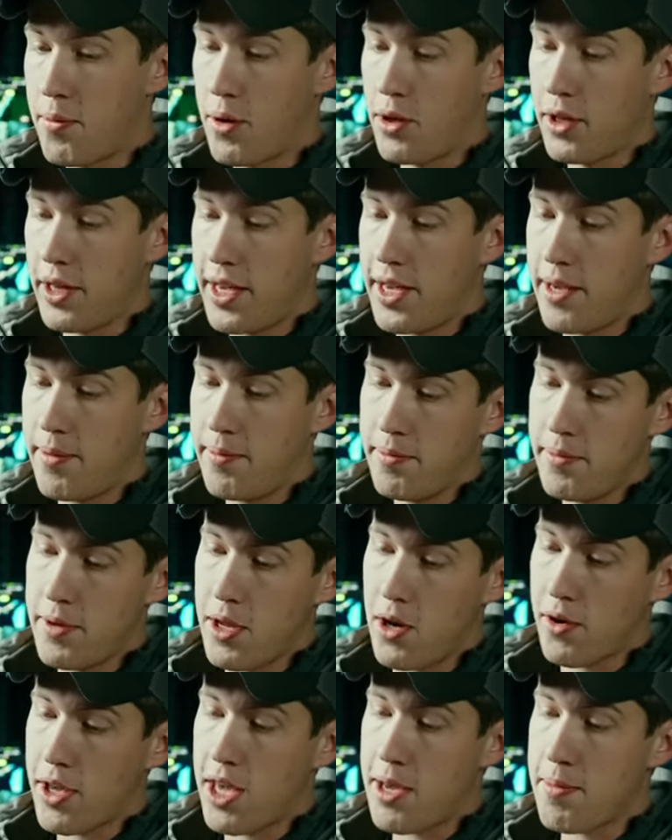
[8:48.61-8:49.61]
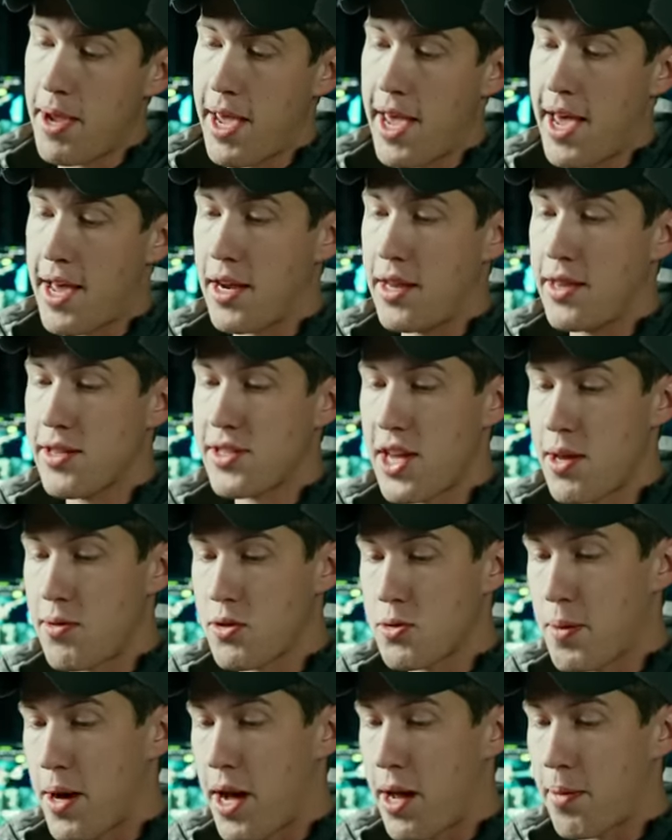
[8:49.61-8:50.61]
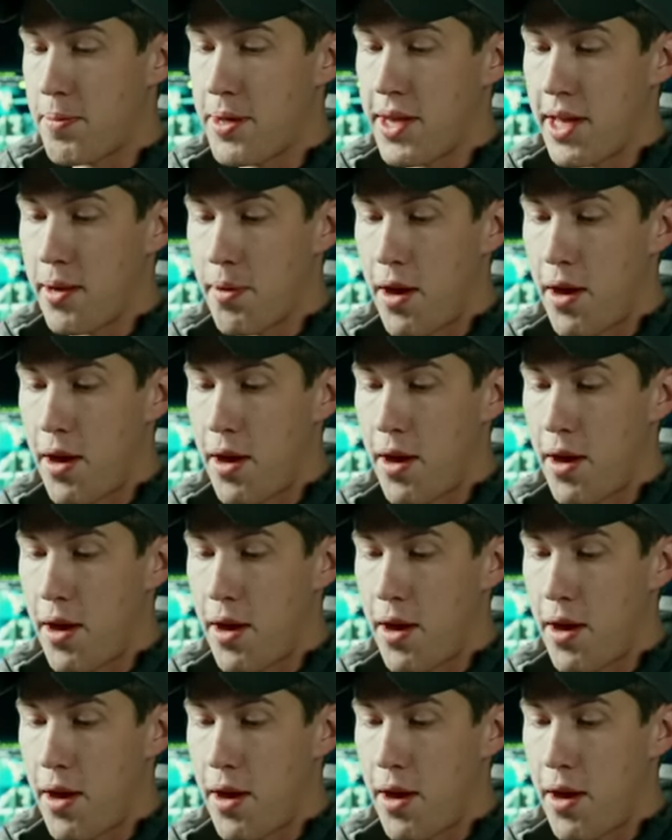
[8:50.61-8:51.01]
really, you know, keep my hand in the same spot, be that